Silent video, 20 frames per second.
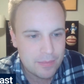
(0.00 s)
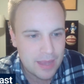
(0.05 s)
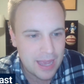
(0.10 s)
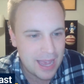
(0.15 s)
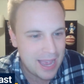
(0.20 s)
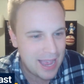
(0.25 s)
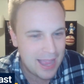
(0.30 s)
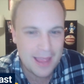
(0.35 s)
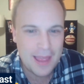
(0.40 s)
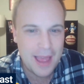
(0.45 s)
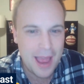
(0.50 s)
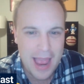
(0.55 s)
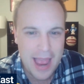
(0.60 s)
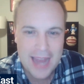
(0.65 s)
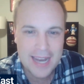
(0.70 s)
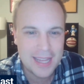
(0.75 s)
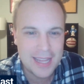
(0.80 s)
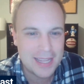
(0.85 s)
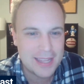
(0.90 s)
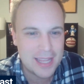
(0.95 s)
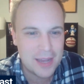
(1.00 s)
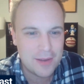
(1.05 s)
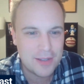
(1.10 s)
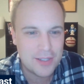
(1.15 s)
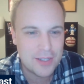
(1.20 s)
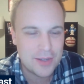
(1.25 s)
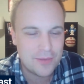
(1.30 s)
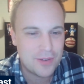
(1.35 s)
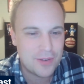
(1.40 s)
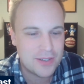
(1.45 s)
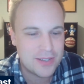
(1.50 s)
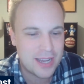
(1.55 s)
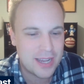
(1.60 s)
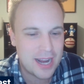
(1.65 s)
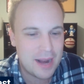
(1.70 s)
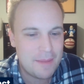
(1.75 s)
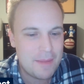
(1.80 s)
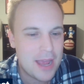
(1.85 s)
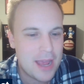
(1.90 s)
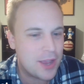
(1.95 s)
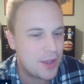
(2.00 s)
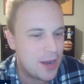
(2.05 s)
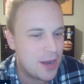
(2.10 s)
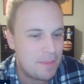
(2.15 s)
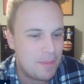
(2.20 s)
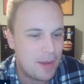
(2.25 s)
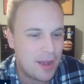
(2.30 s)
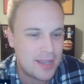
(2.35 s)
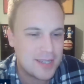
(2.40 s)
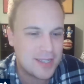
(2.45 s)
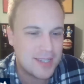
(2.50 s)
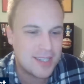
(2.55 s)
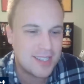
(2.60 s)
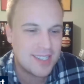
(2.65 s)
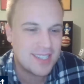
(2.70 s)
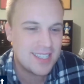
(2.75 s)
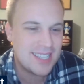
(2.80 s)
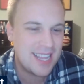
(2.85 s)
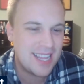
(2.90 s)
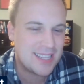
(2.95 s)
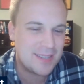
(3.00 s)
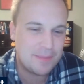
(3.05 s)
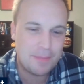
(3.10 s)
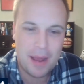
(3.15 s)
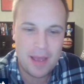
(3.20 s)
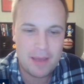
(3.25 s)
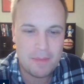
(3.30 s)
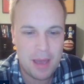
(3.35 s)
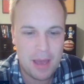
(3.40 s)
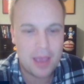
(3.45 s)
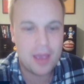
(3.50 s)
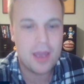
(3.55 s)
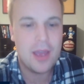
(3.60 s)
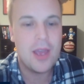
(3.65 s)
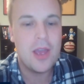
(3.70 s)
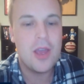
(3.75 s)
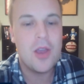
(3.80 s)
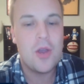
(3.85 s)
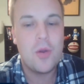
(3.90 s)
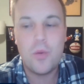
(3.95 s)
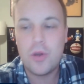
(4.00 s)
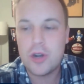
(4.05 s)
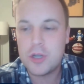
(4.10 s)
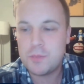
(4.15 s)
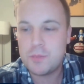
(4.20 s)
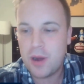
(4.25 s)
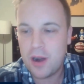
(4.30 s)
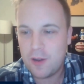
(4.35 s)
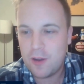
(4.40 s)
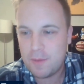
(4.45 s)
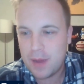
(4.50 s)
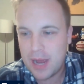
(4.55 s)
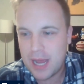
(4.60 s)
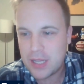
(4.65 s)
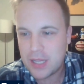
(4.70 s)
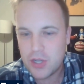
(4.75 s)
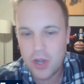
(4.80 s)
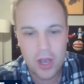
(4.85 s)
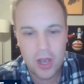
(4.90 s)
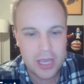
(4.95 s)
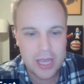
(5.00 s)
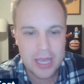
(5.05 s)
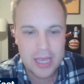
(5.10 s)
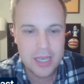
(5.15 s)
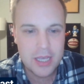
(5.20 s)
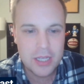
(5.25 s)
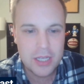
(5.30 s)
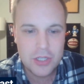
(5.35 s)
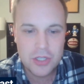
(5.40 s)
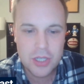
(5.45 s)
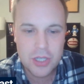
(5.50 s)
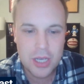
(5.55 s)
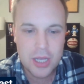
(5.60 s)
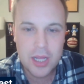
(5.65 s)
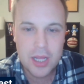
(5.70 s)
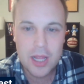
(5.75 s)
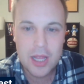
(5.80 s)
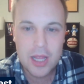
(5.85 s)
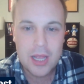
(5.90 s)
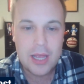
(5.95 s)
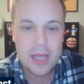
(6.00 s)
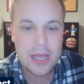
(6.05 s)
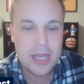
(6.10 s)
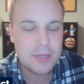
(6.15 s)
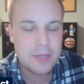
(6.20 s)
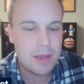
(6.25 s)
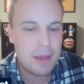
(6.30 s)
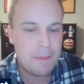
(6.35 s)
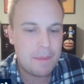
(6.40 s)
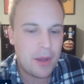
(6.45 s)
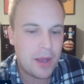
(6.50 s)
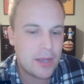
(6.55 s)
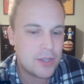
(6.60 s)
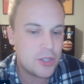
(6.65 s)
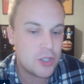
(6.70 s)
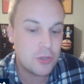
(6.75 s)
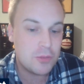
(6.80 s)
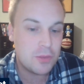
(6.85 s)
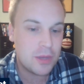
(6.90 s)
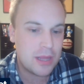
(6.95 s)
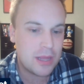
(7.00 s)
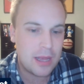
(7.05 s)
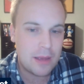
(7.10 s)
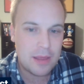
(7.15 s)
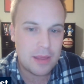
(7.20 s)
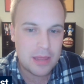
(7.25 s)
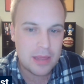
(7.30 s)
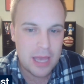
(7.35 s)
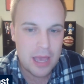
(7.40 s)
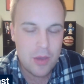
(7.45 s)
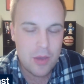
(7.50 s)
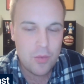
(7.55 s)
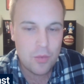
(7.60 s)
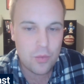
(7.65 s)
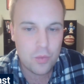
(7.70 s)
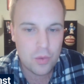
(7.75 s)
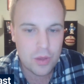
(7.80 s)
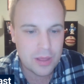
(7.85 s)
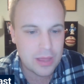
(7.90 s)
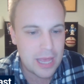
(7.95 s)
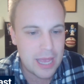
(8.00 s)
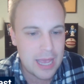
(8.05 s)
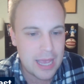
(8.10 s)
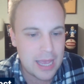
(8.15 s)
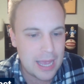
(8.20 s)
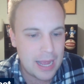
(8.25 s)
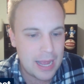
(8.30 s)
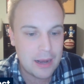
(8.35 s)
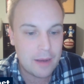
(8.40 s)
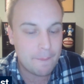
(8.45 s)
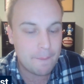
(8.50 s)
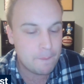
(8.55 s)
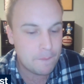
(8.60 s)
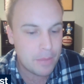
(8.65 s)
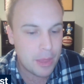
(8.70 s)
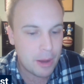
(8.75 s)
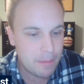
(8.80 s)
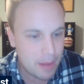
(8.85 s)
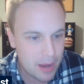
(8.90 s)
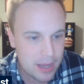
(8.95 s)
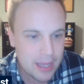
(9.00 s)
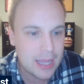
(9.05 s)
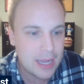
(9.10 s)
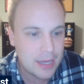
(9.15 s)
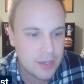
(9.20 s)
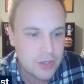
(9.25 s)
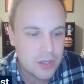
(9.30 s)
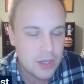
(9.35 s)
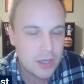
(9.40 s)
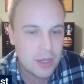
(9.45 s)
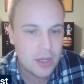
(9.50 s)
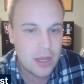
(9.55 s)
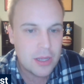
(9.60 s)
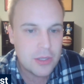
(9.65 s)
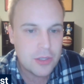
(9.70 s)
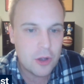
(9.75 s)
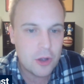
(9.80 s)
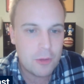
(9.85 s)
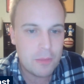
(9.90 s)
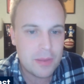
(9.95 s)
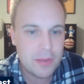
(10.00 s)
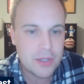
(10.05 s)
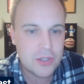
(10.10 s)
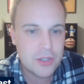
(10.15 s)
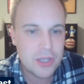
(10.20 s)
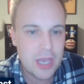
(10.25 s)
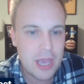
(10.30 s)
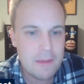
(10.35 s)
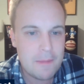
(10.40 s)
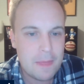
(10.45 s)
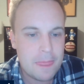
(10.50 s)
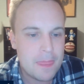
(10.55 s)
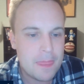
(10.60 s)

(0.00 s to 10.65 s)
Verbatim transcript: I, I had to let that one sit for a second. I'm not good at pauses. That's probably my worst part of my talking skill is my pauses, but they they got their butt kicked to open this game.